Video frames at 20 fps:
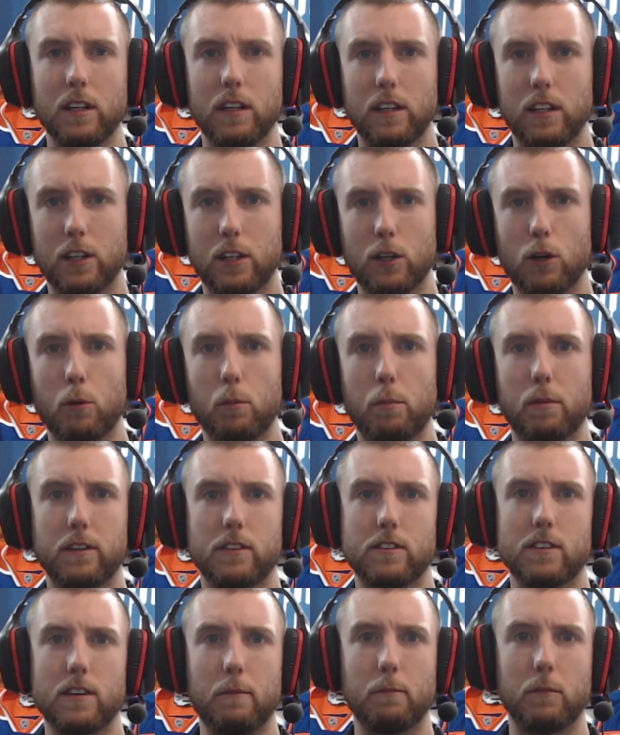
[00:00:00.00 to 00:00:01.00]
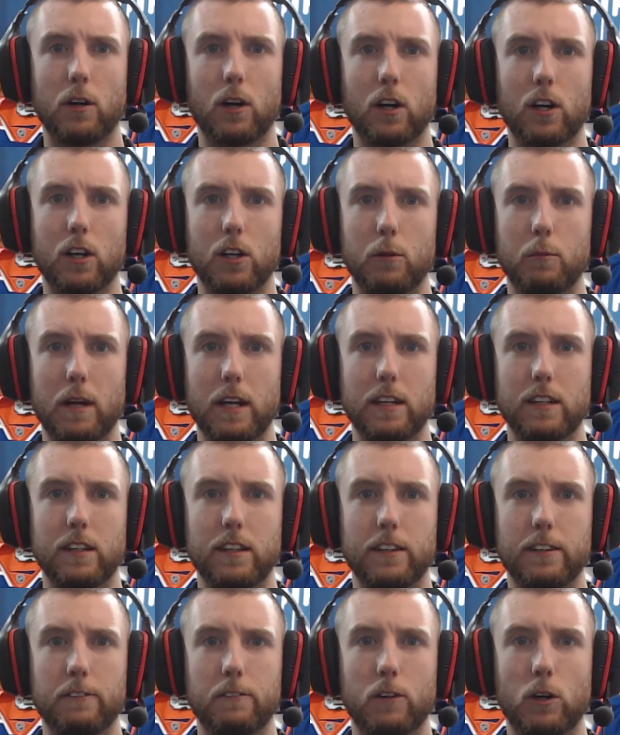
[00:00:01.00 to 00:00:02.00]
you go put something
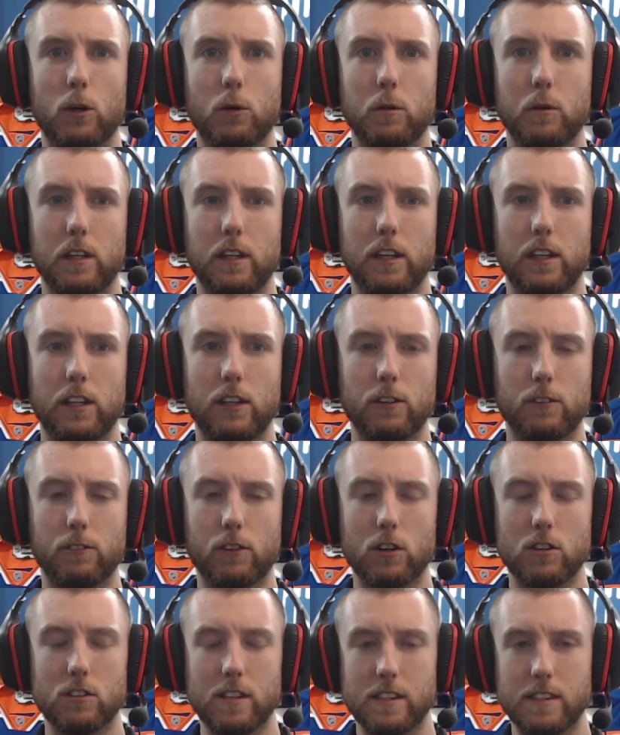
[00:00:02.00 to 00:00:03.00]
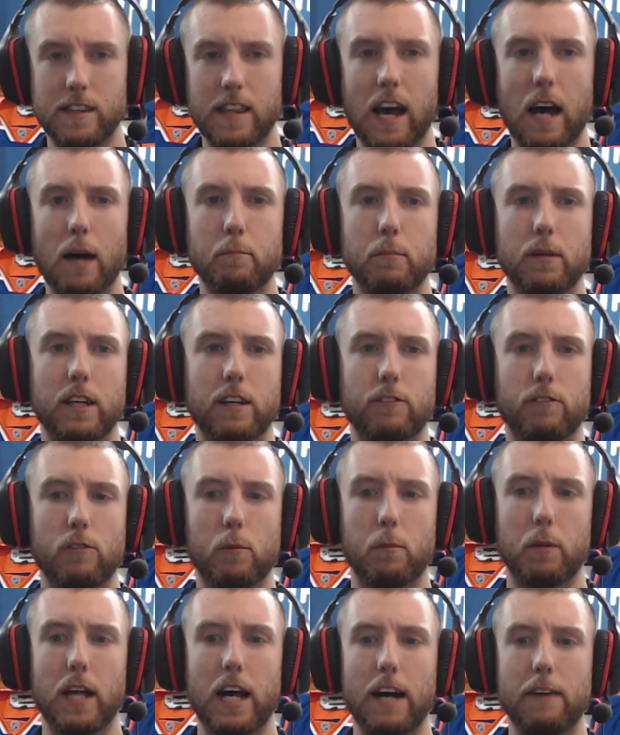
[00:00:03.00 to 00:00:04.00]
argumentative out into the universe as that big of a
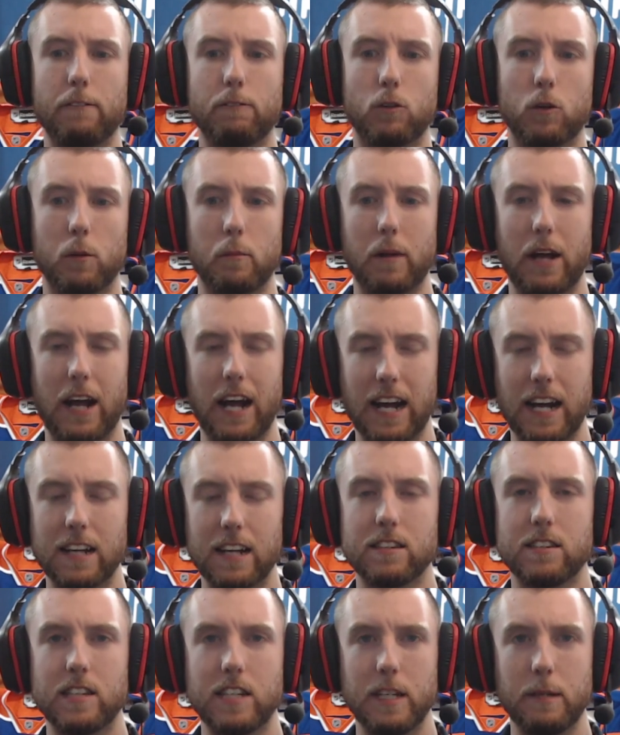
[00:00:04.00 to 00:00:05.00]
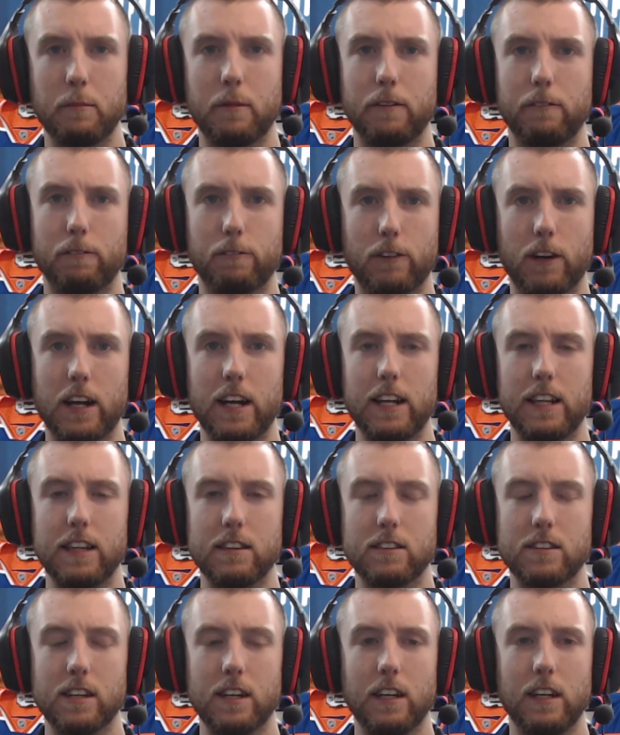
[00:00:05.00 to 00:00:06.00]
platform as Tim and
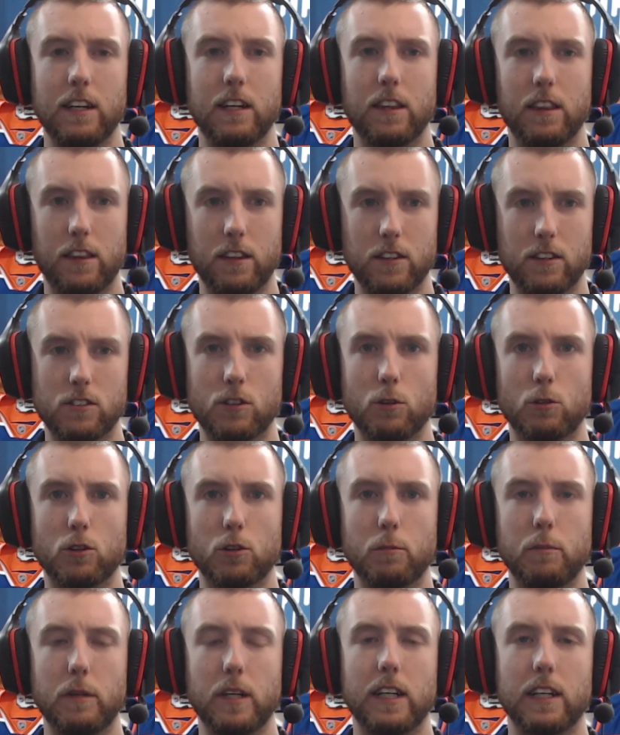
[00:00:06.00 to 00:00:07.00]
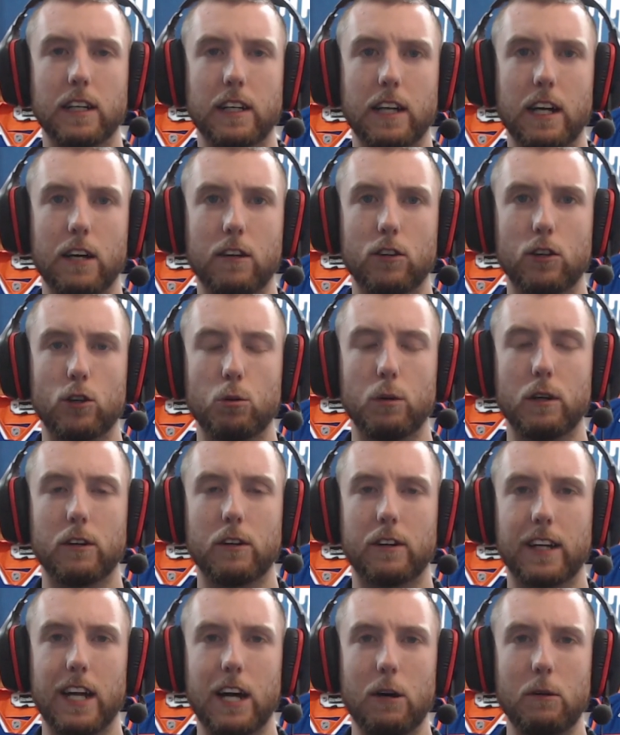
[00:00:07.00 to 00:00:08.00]
Friends, the social media account, the Twitter
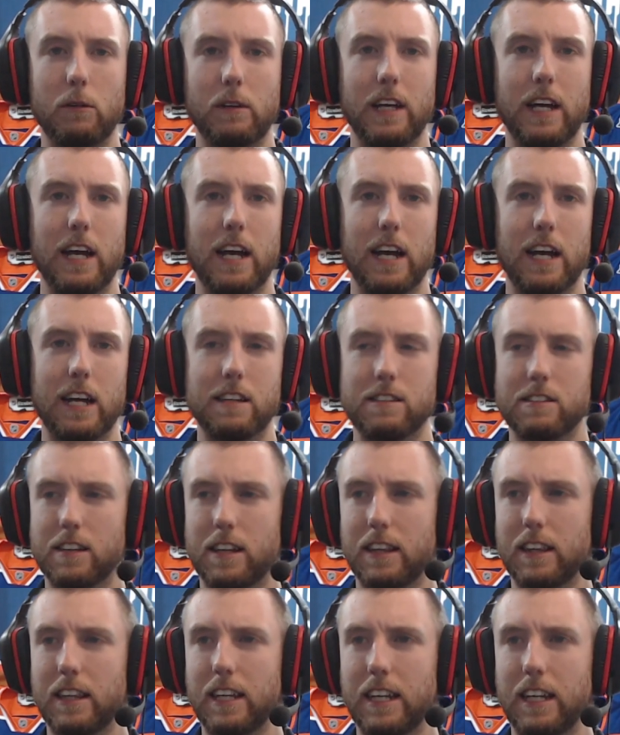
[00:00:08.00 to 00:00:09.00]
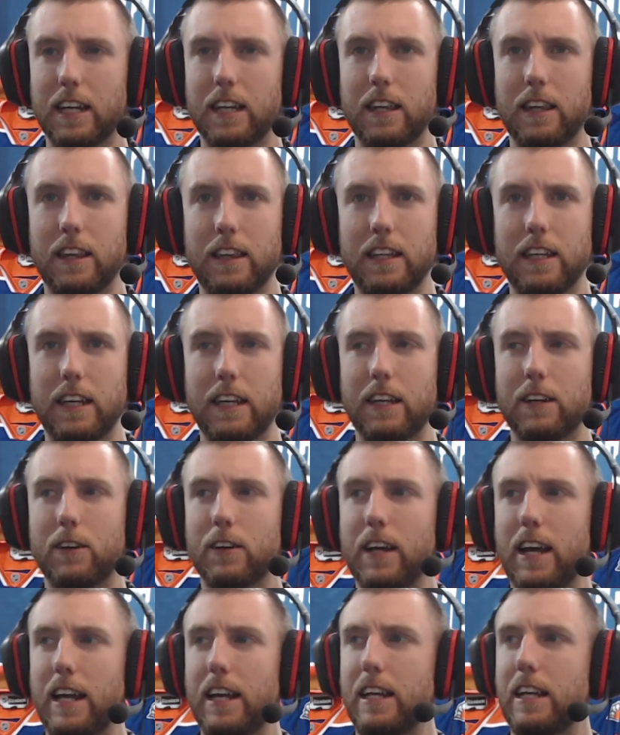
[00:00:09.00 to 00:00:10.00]
account, and suddenly the
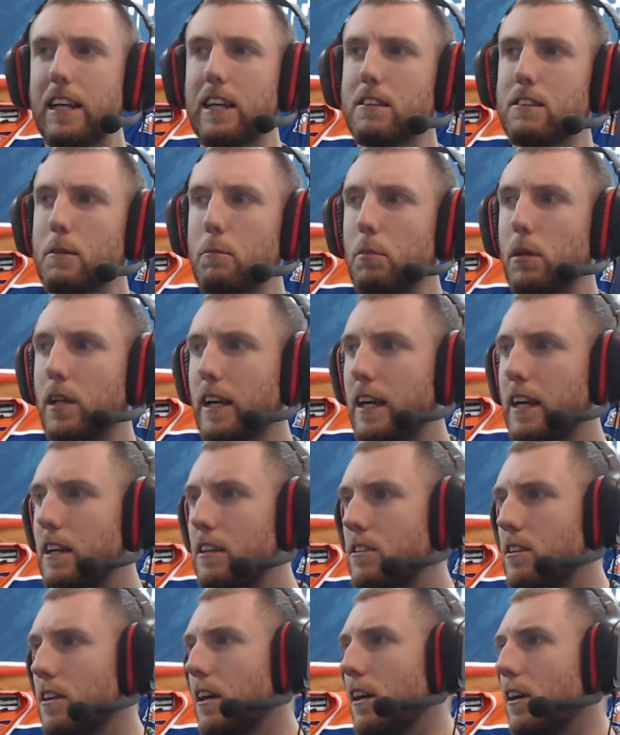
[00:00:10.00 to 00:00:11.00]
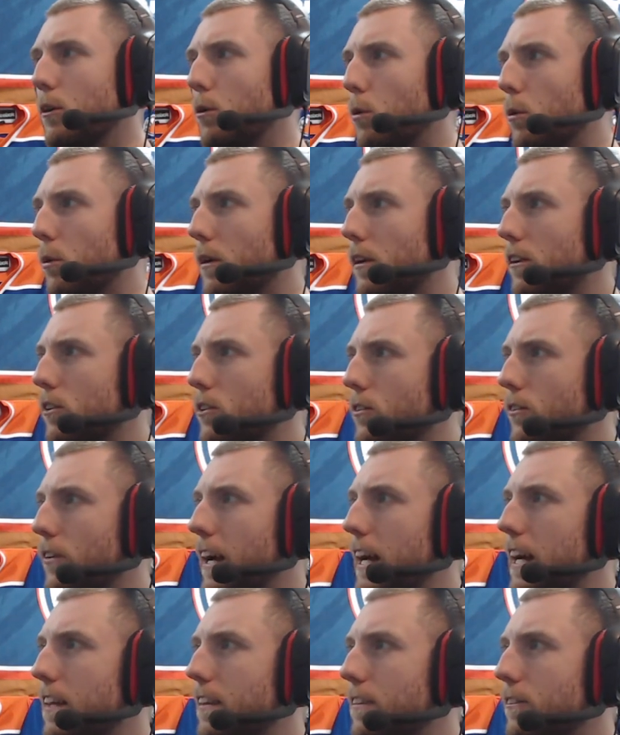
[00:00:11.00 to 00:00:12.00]
internet is ablaze. Oilers
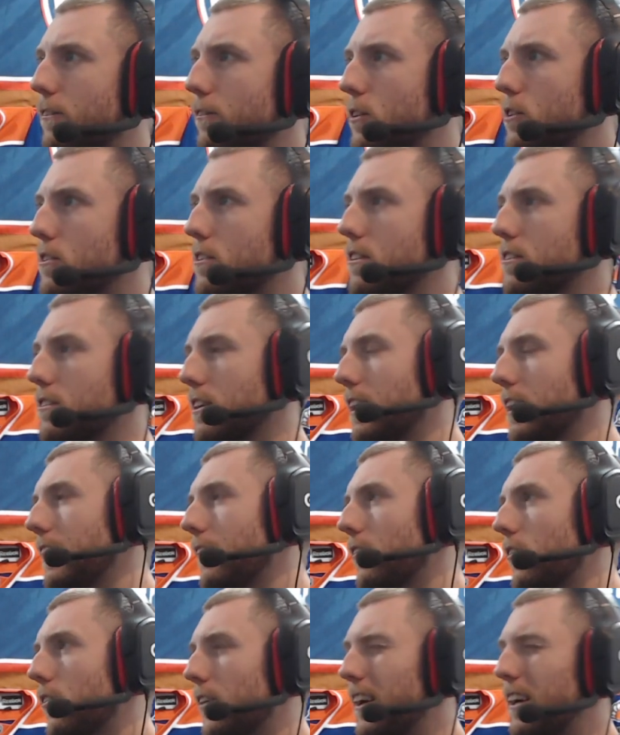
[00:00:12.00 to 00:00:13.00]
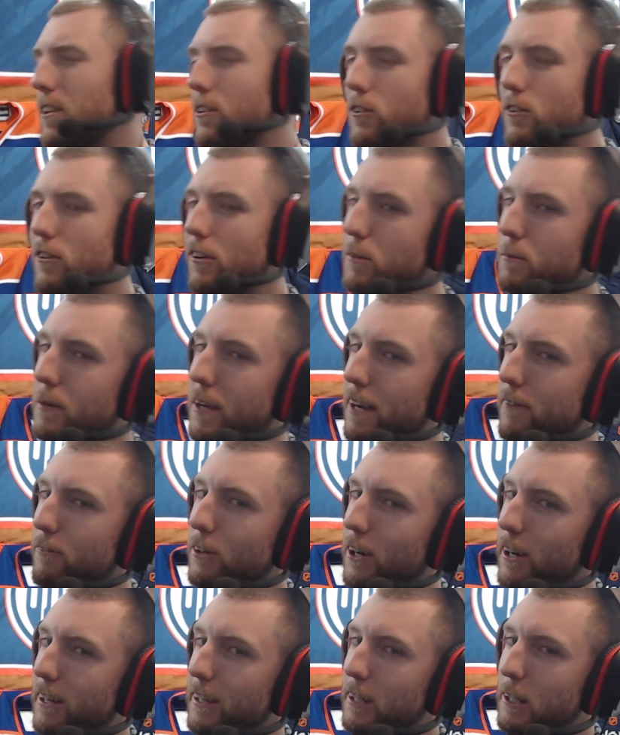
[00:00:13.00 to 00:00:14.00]
fans versus Leafs fans. Trust me, I've
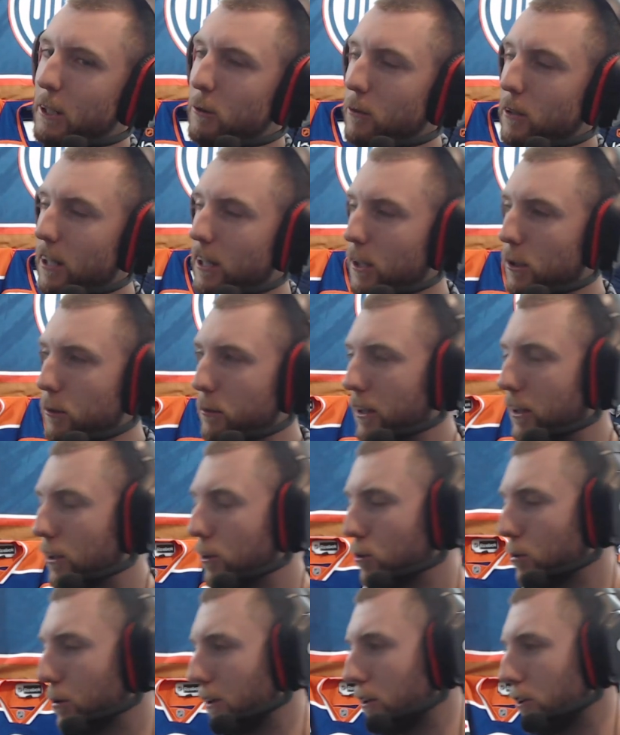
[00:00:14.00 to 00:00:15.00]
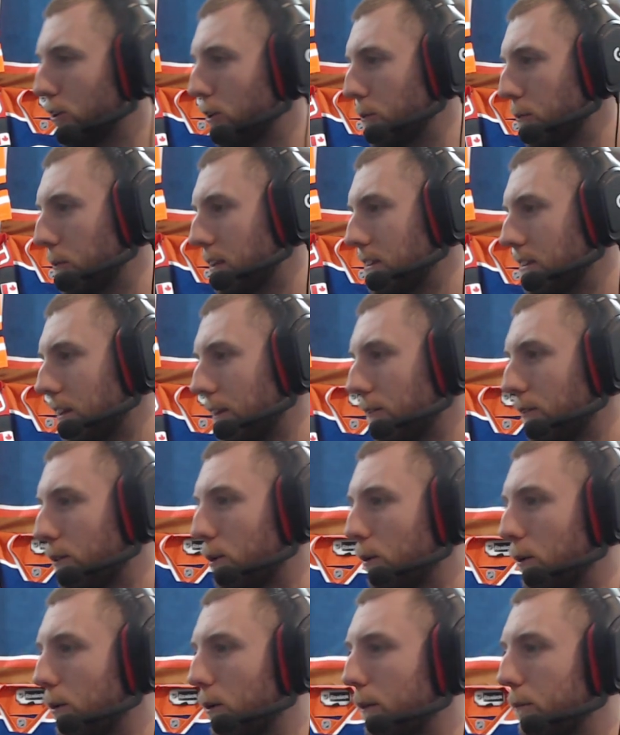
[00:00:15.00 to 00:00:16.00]
gotten into it a little bit on Twitter too myself,
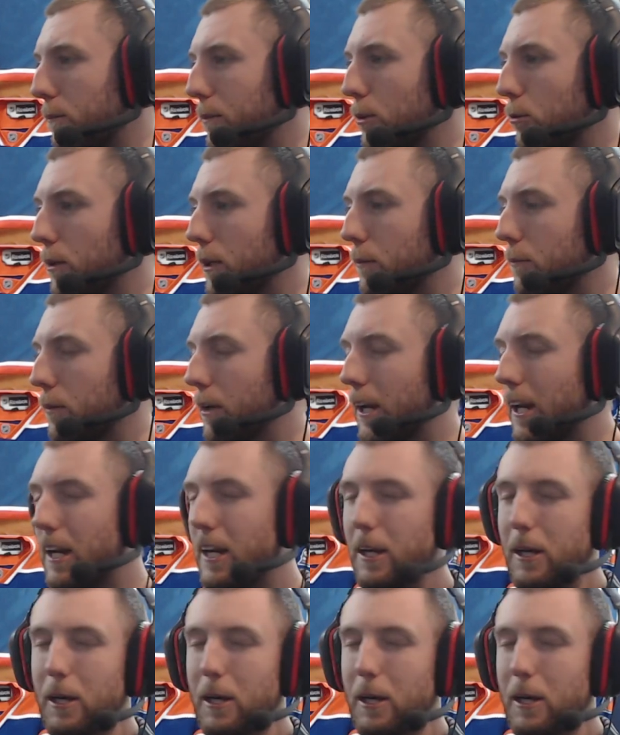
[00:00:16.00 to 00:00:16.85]
throwing up a tweet about it.